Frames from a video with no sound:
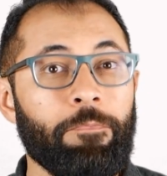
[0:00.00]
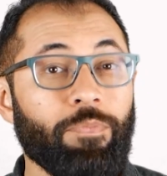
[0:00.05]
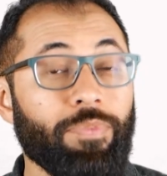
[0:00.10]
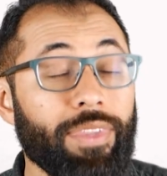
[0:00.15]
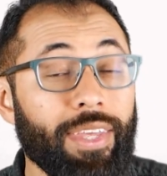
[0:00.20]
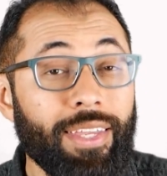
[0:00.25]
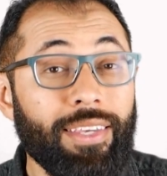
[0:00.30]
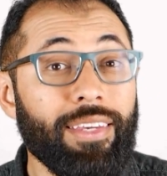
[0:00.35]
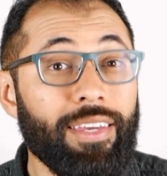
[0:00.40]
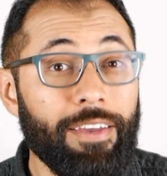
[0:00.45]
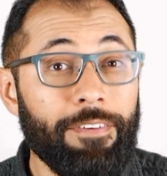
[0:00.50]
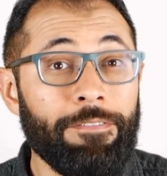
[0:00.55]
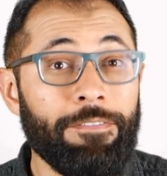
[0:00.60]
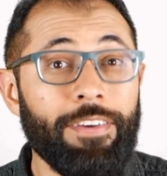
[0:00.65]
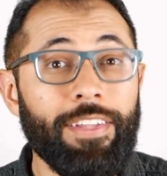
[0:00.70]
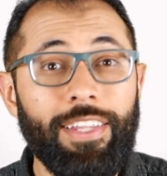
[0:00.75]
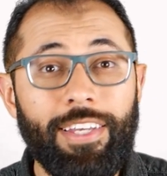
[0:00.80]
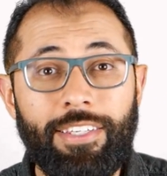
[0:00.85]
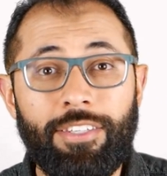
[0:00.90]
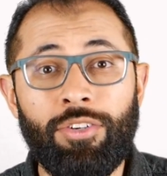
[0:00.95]
then give
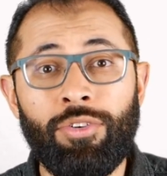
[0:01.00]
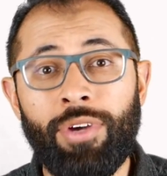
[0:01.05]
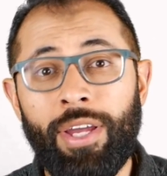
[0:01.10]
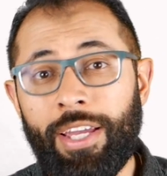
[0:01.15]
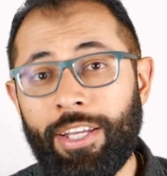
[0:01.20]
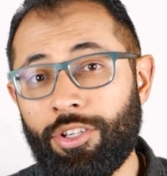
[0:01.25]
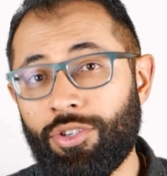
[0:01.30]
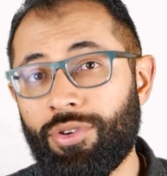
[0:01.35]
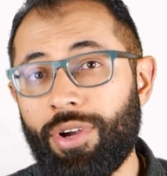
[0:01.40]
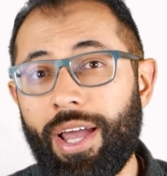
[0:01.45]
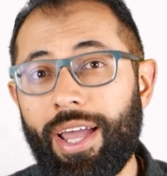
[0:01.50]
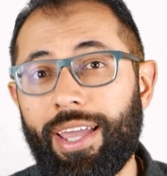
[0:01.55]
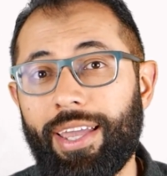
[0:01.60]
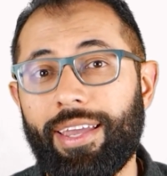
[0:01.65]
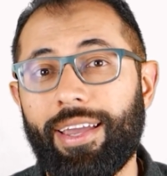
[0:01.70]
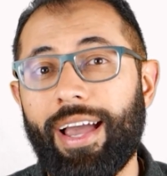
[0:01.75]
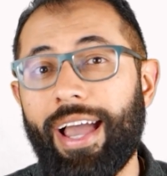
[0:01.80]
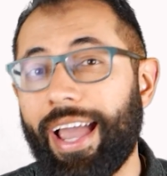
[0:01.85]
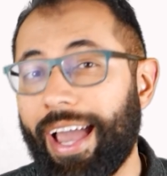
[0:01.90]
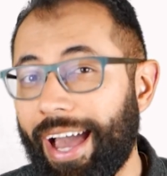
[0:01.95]
Felix Gray a try.
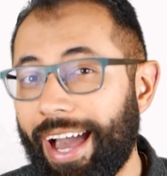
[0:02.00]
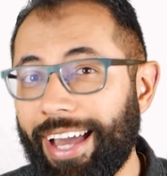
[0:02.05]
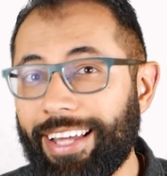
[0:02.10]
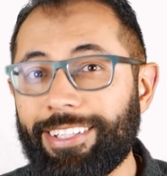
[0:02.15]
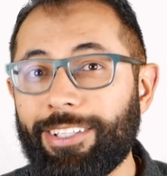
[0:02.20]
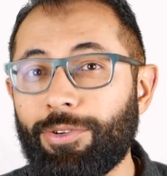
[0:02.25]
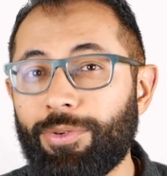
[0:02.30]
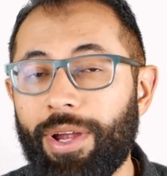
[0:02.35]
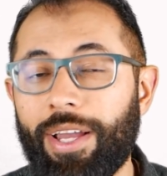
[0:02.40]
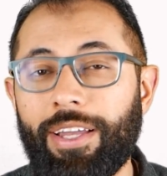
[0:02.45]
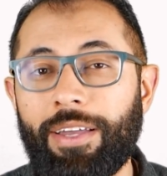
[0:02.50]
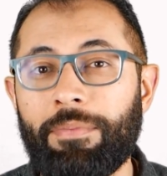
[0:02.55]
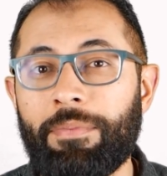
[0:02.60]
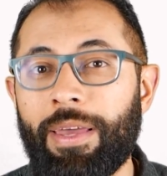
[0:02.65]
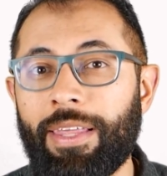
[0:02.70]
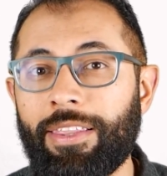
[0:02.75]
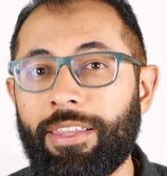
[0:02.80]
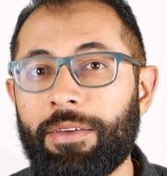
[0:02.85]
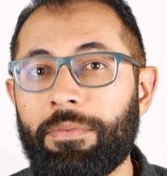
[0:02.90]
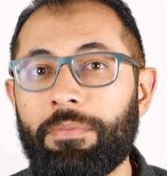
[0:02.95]
I highly
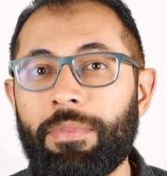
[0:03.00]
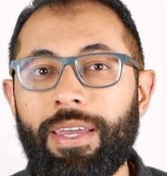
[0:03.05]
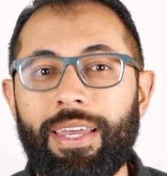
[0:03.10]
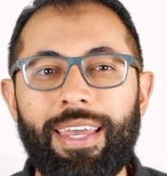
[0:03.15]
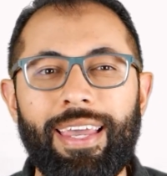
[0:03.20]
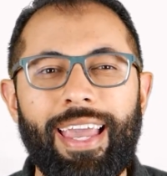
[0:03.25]
recommend them.